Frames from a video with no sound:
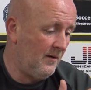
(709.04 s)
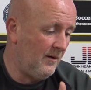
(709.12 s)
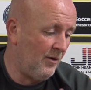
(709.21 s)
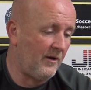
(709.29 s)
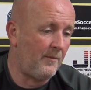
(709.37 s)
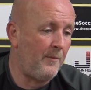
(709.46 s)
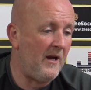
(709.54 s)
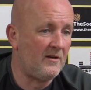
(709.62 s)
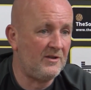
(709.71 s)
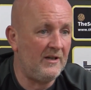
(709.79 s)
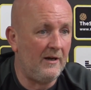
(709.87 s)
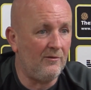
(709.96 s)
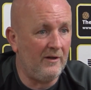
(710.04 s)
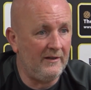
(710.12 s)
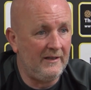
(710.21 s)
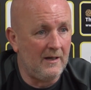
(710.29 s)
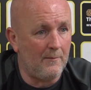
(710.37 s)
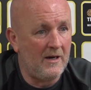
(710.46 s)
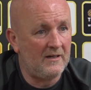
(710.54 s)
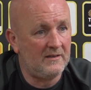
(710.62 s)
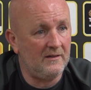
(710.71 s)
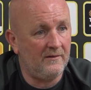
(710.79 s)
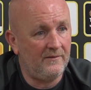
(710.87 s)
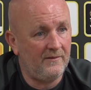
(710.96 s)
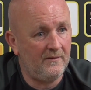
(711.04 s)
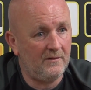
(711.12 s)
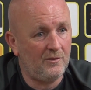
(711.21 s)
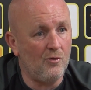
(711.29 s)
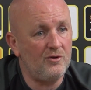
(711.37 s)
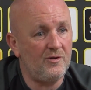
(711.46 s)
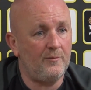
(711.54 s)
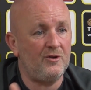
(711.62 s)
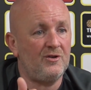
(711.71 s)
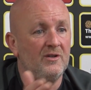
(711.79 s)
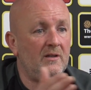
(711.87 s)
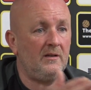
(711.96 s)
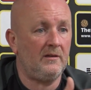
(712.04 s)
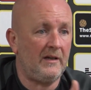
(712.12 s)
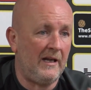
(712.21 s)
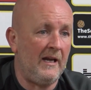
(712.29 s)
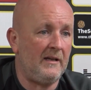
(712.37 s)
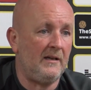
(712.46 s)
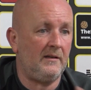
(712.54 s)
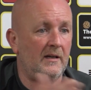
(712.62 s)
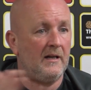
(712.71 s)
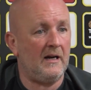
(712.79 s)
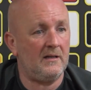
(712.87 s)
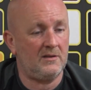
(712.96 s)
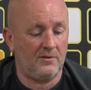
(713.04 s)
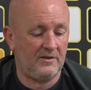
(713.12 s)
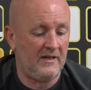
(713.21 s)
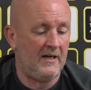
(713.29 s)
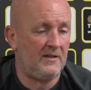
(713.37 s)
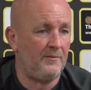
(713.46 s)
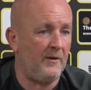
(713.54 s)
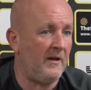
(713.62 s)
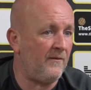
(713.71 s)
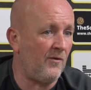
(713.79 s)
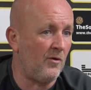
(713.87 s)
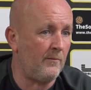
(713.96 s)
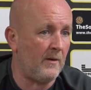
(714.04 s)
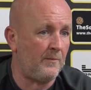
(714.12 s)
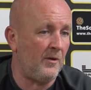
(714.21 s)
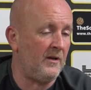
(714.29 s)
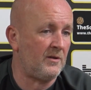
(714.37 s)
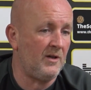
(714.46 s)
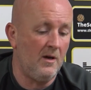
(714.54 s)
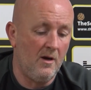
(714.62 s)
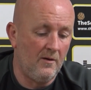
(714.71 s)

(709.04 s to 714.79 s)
other personnel that need a massive contribution and credit to that success with the former players,